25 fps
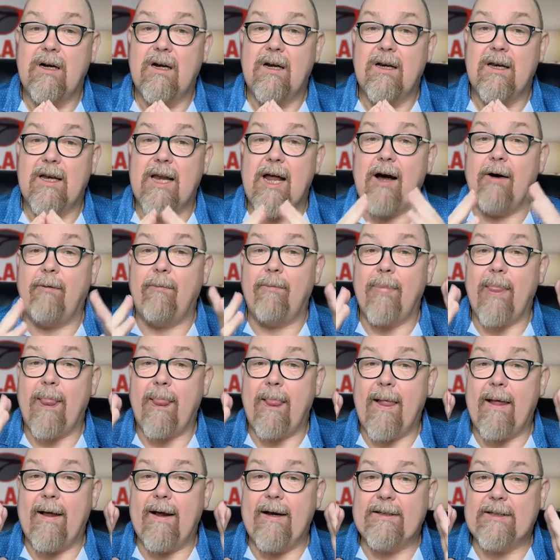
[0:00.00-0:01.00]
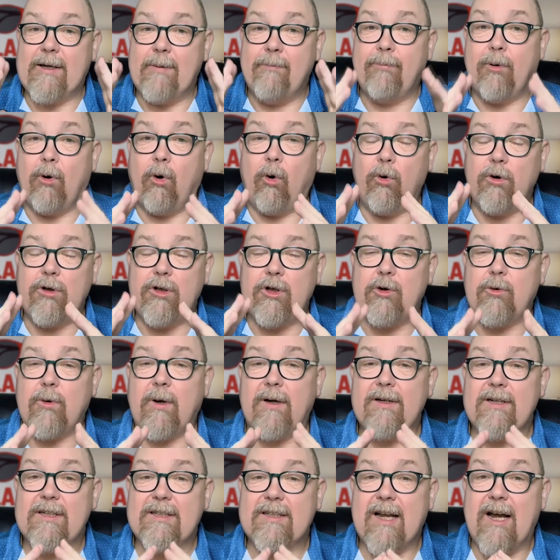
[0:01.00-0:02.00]
Now, it's important to
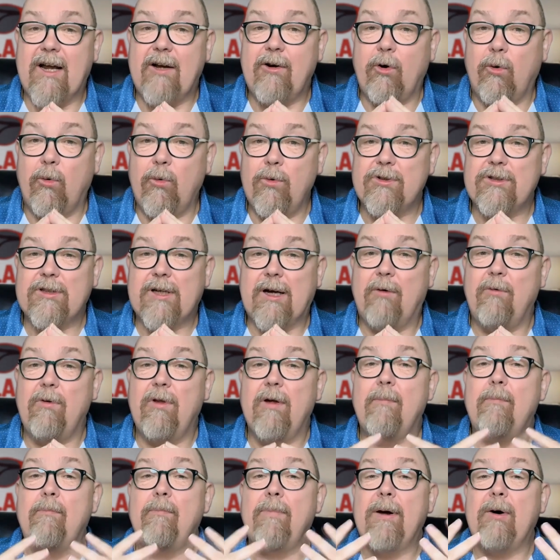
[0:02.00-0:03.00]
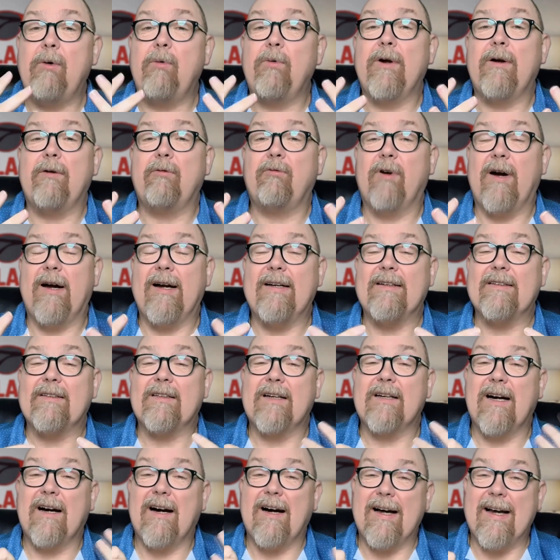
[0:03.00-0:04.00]
understand also that building regs
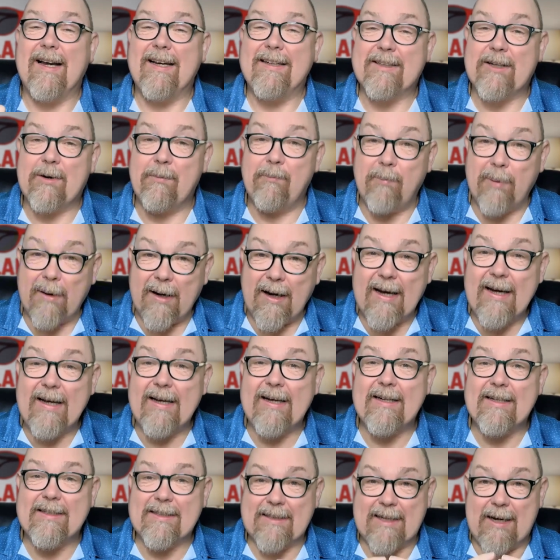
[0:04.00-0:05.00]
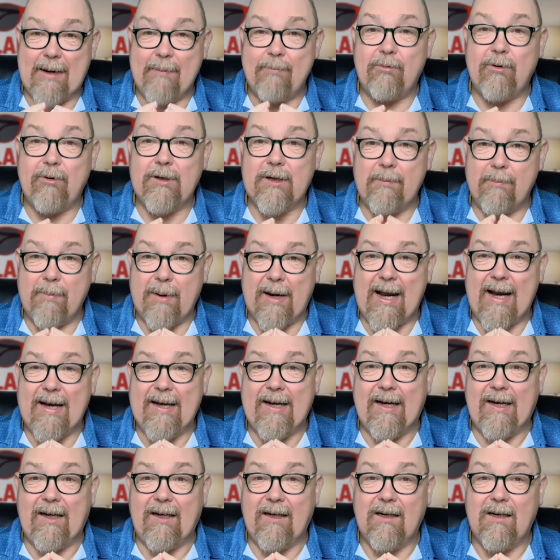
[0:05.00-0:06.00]
is completely separate to
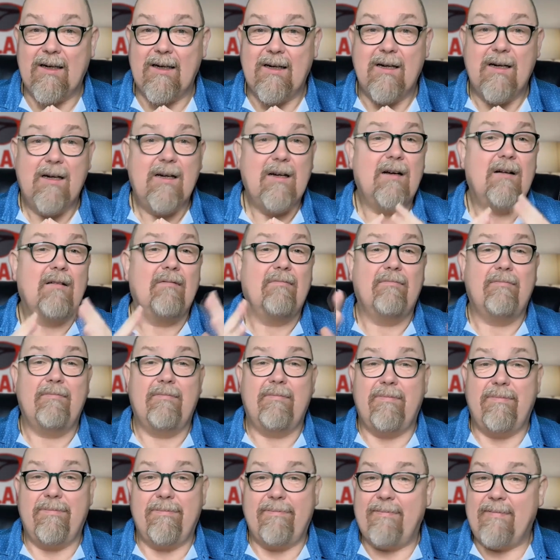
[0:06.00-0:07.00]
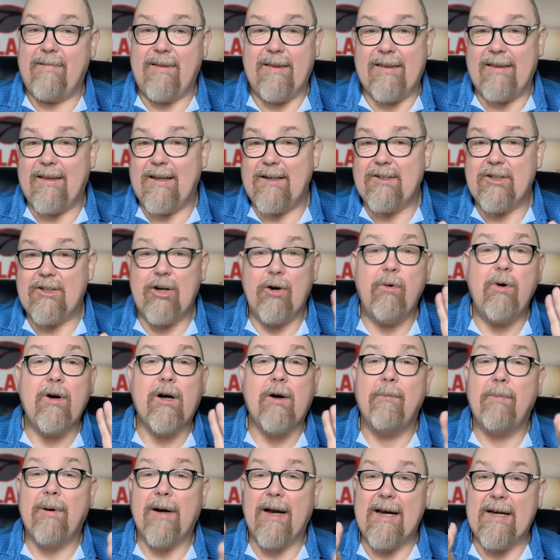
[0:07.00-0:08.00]
planning. The two are
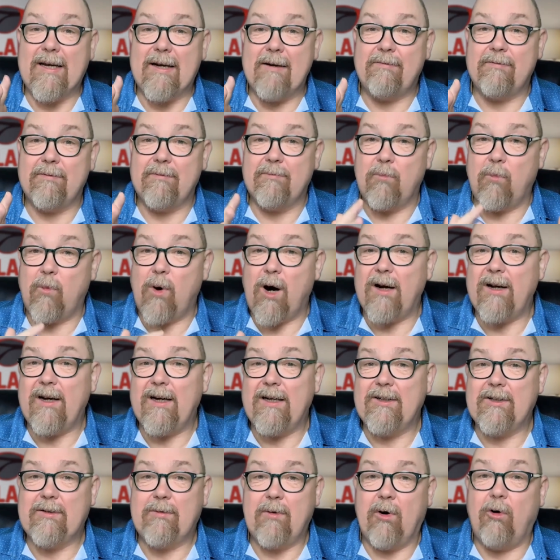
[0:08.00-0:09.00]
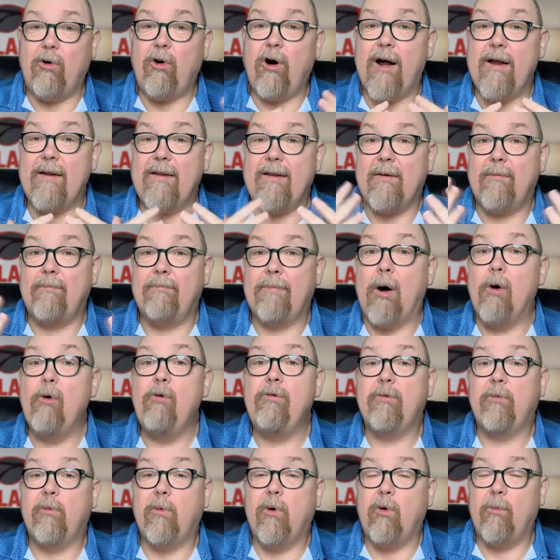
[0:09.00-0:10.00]
completely different. One is, all right,
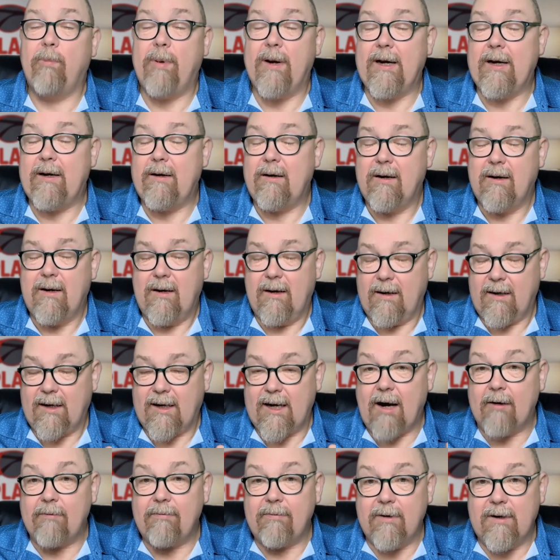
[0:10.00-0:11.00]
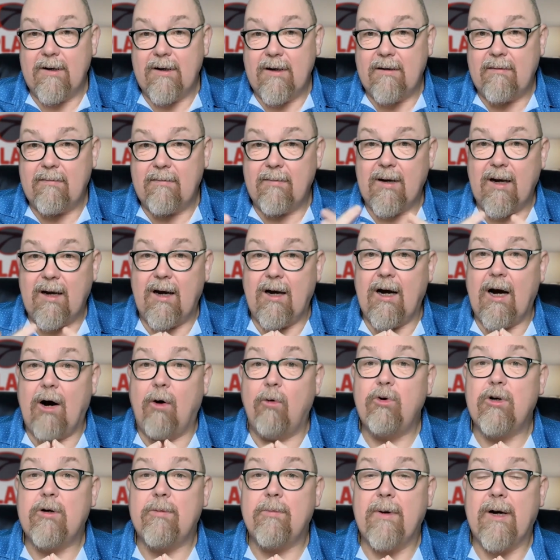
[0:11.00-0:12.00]
both will be governed
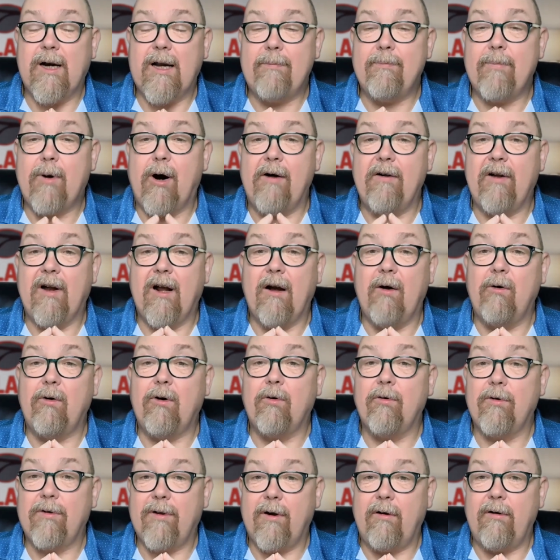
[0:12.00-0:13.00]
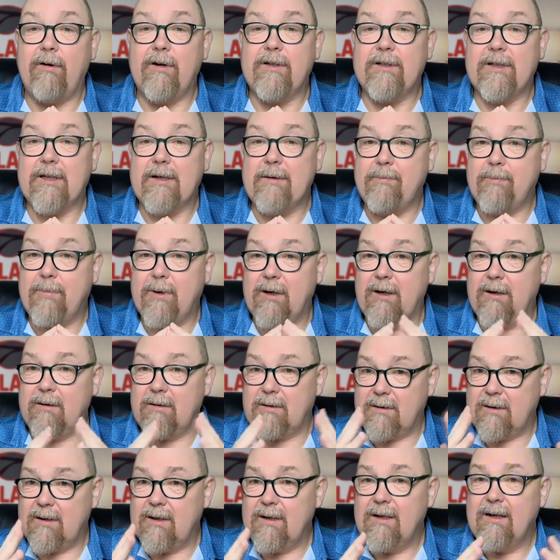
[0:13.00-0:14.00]
ultimately by the local authority,
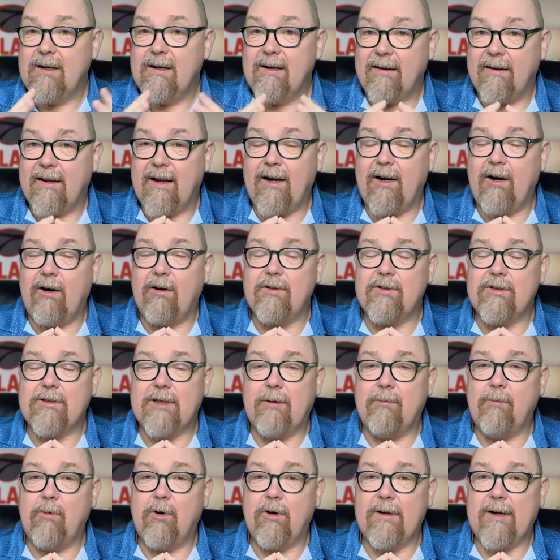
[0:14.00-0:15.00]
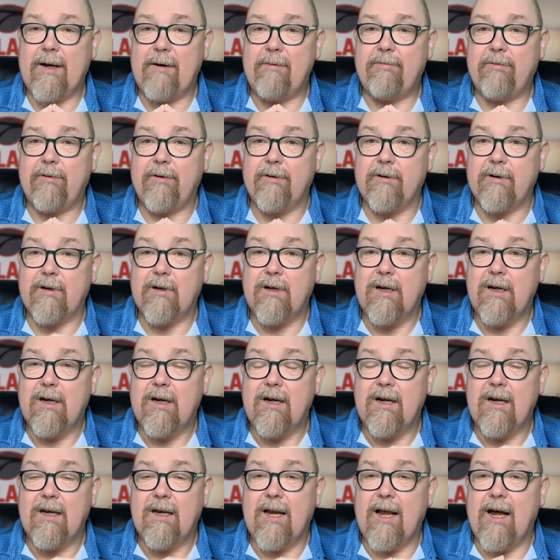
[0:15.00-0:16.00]
but they are somewhat different.
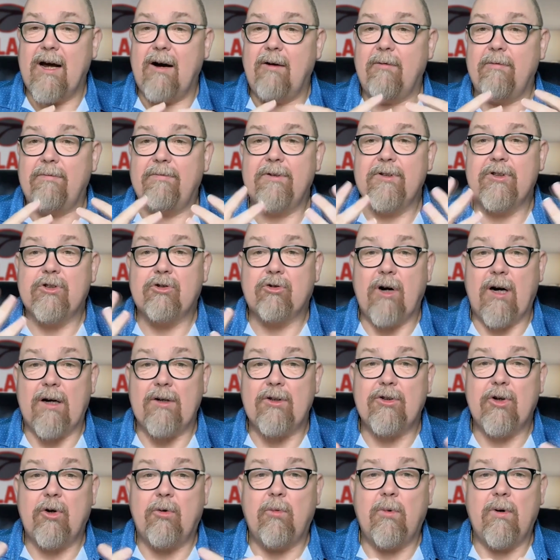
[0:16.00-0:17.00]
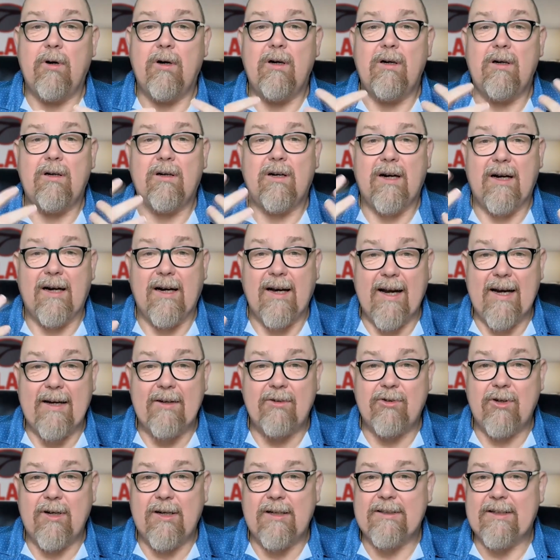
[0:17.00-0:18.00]
Now, for structural work,
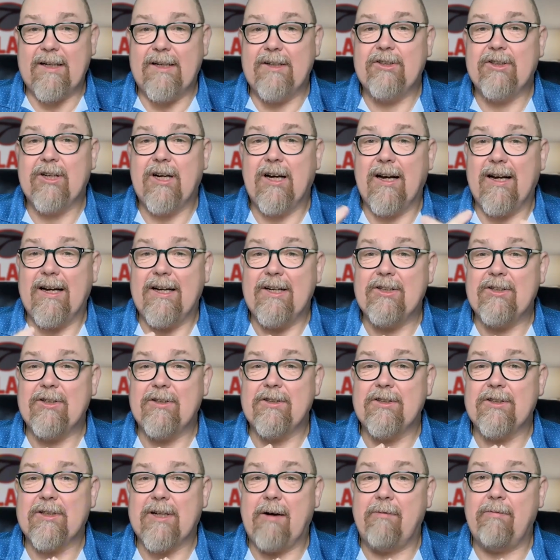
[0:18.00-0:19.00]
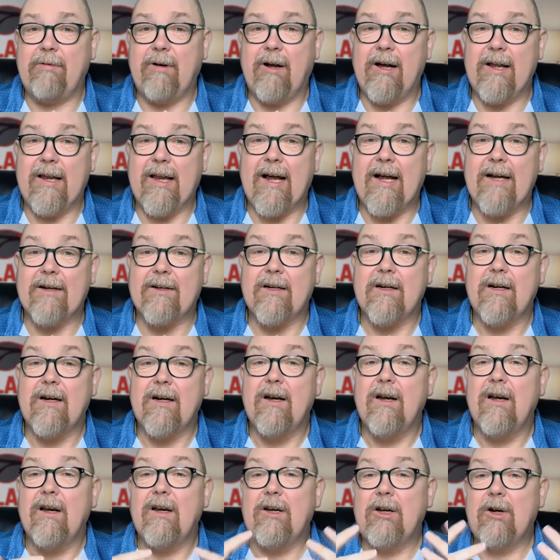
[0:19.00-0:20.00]
electrics, insulation, stuff like that,
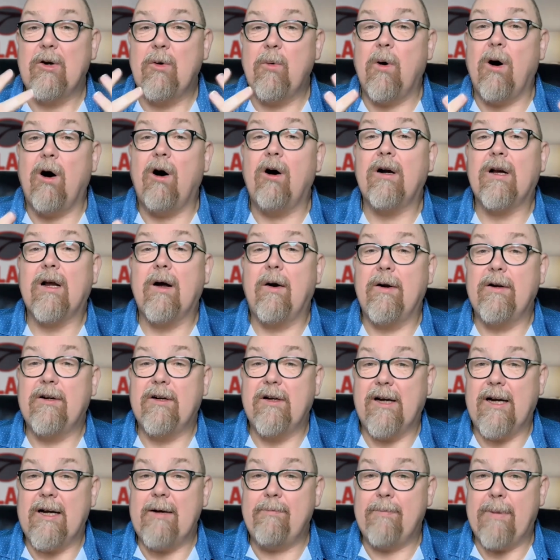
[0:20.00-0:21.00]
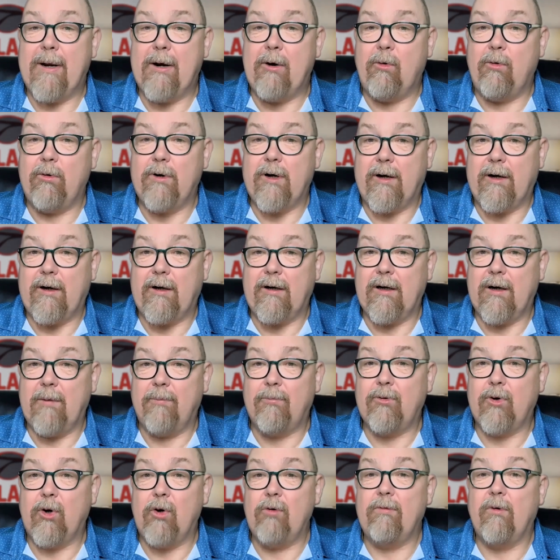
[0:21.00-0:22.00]
you are going to need building
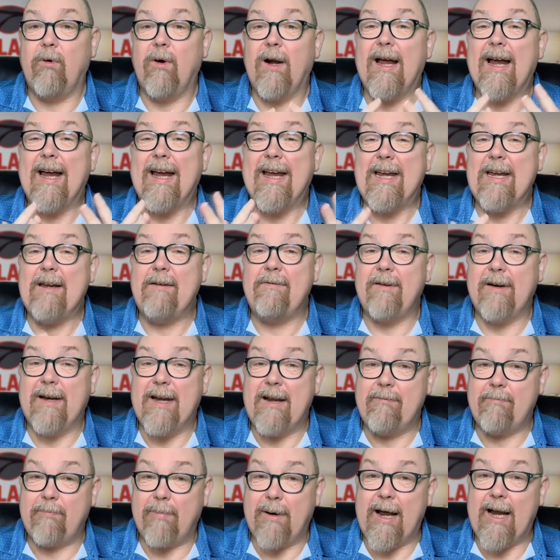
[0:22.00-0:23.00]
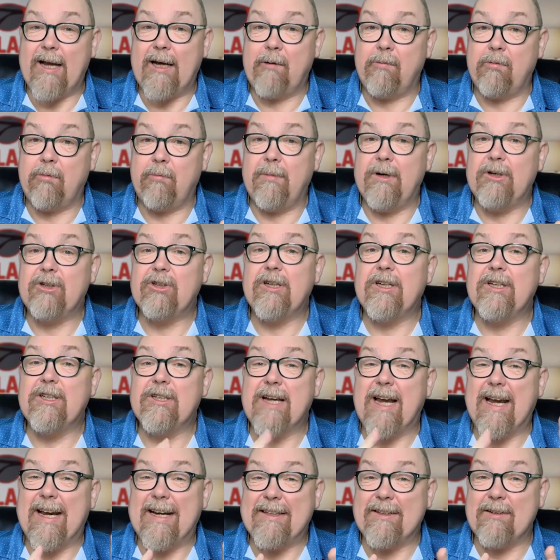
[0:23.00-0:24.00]
approval, even if planning permission
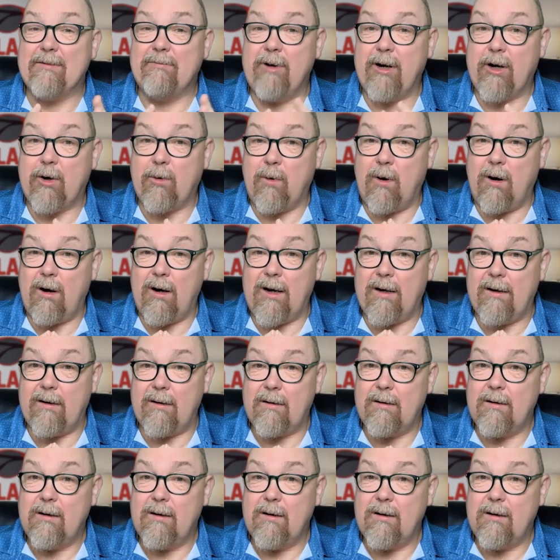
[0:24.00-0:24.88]
isn't required.